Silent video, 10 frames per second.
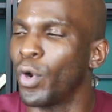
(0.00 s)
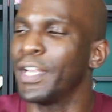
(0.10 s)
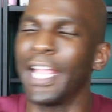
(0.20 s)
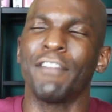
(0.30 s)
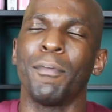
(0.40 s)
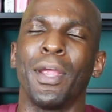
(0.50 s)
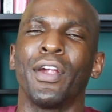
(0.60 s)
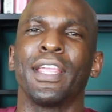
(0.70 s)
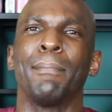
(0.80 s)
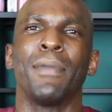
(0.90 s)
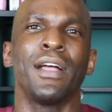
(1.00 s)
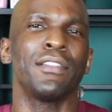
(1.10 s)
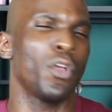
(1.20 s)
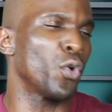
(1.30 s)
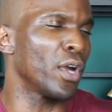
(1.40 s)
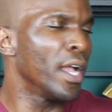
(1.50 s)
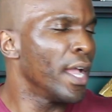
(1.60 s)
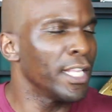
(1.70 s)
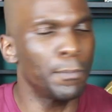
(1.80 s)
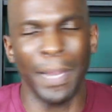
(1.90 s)
or Native American Month, or
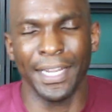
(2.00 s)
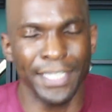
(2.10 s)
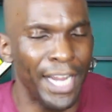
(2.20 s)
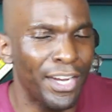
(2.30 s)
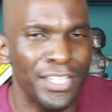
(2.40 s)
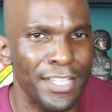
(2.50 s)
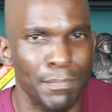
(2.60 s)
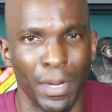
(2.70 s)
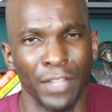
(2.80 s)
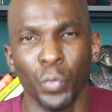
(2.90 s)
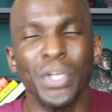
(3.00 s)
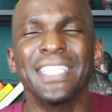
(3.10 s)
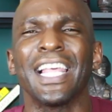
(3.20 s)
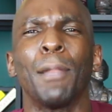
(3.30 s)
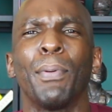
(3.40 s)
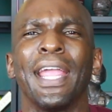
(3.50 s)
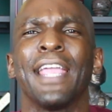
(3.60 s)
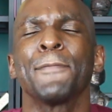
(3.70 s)
Spanish Heritage Month. We celebrate